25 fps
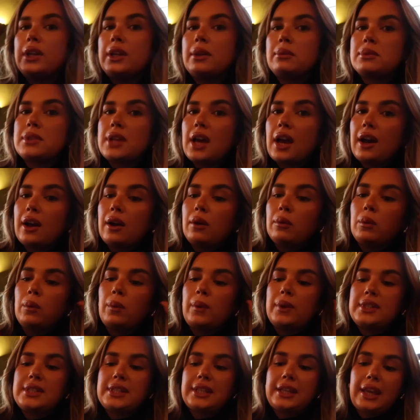nipped out, we
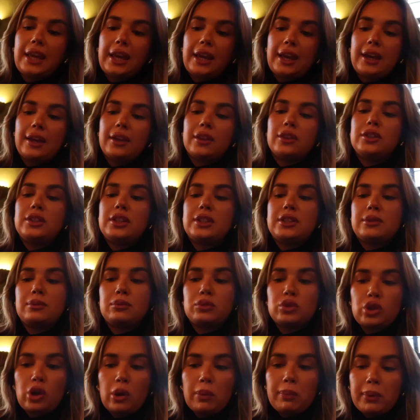went to Kith, did some
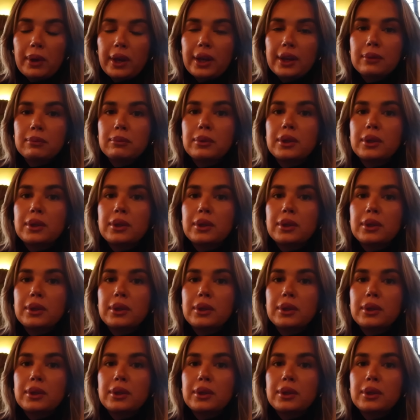shopping,